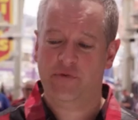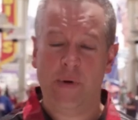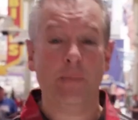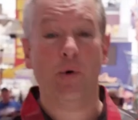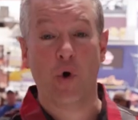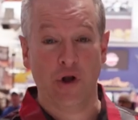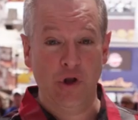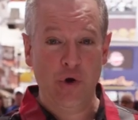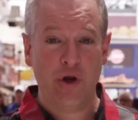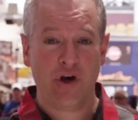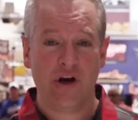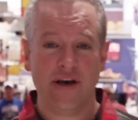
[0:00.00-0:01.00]
people who are
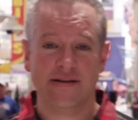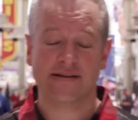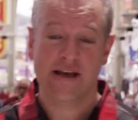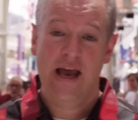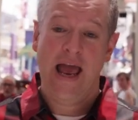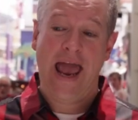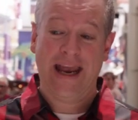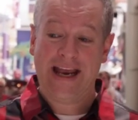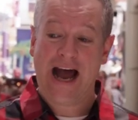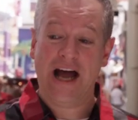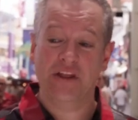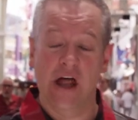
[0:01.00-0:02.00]
ludicrous, and
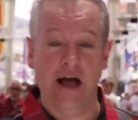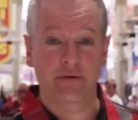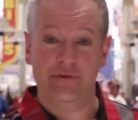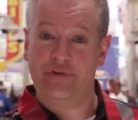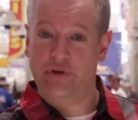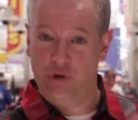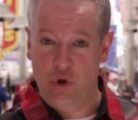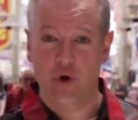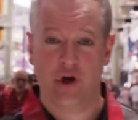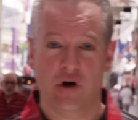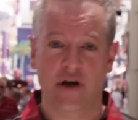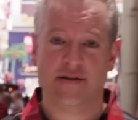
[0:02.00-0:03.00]
God loves
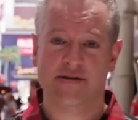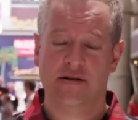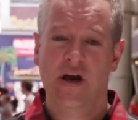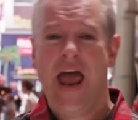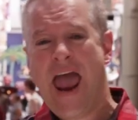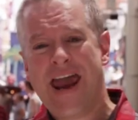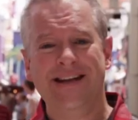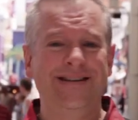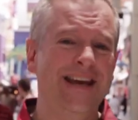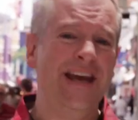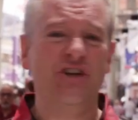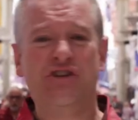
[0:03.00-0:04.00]
Ludacris. Hey,
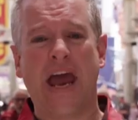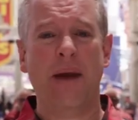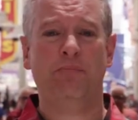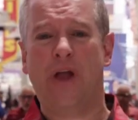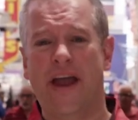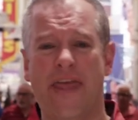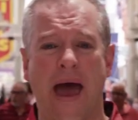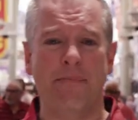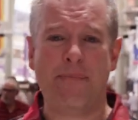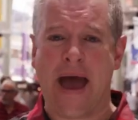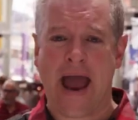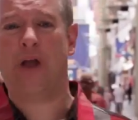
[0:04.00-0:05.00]
DJ, play that
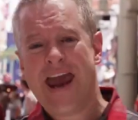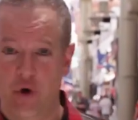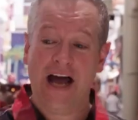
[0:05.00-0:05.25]
back.